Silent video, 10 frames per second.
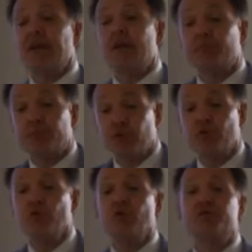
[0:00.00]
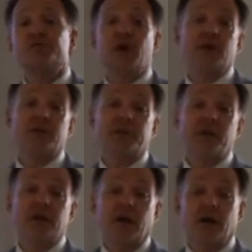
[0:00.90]
improves
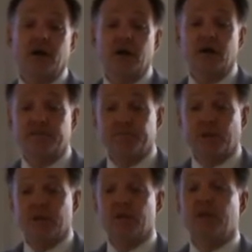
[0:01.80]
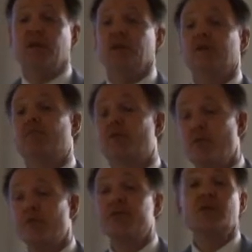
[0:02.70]
the
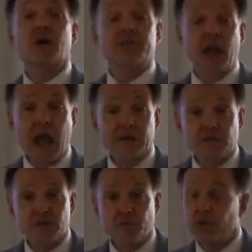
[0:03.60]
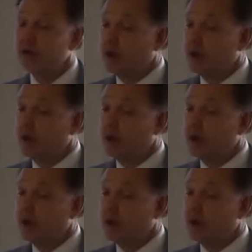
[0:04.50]
performance of an access point.